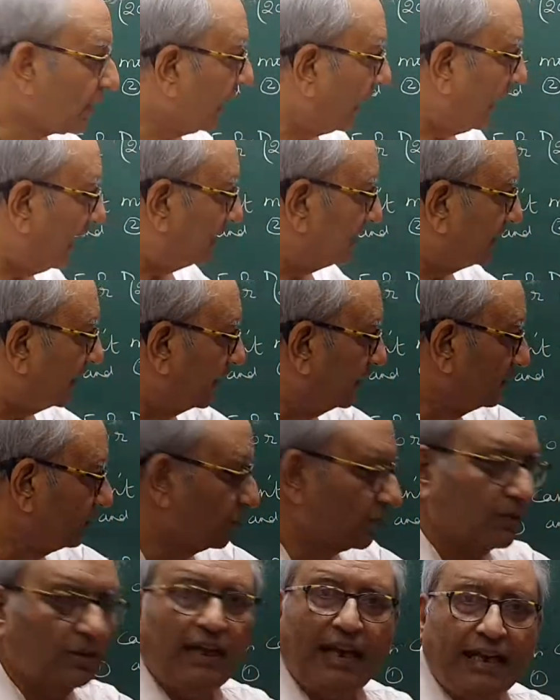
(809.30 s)
and
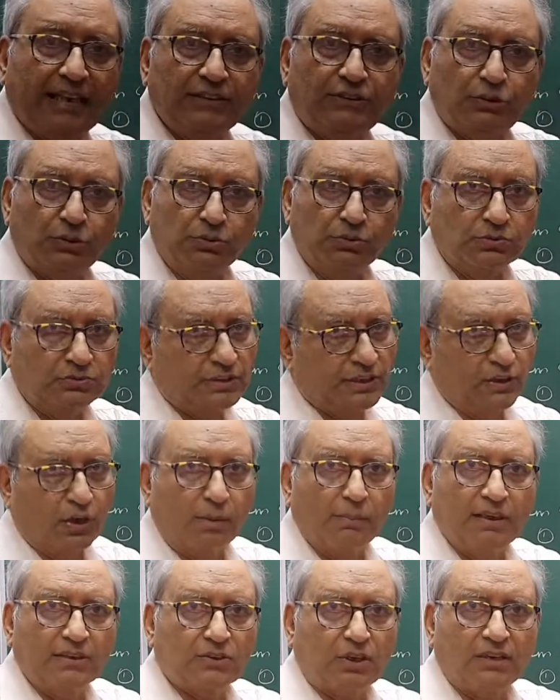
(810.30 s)
N2, the
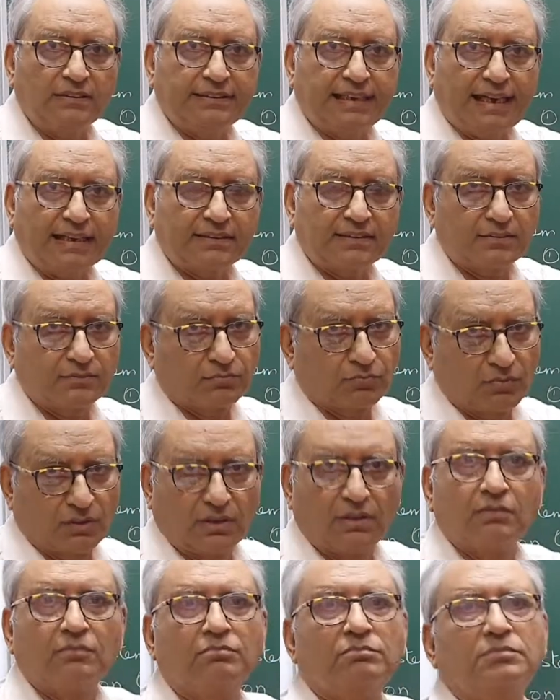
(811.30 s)
normal contact
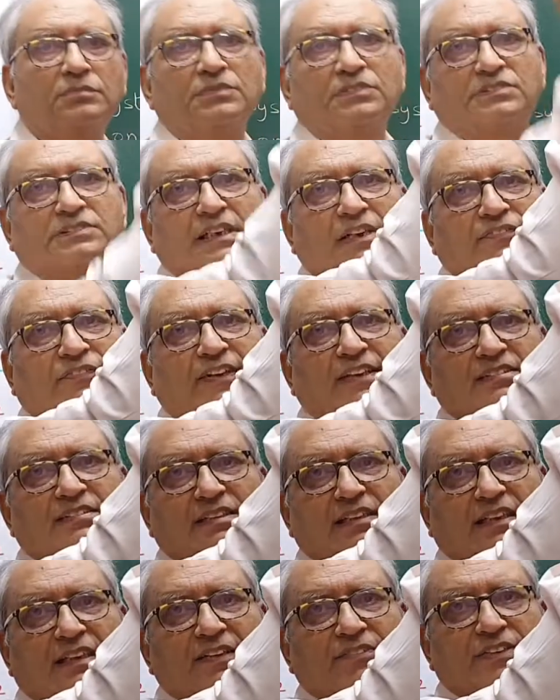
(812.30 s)

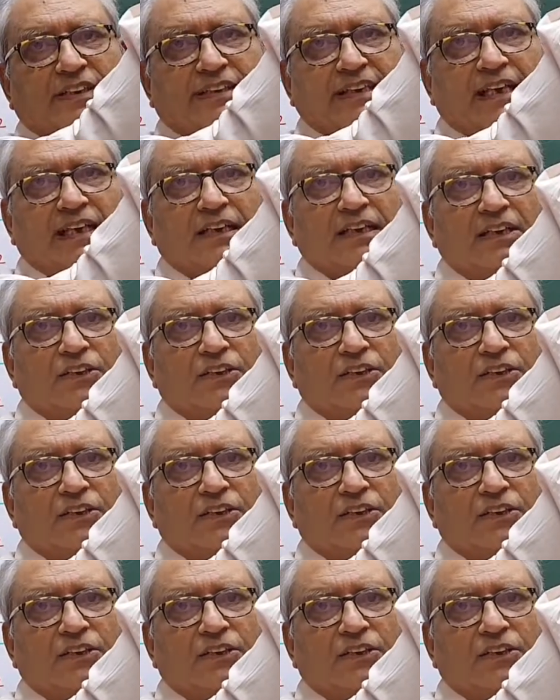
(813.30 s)
surface gives it a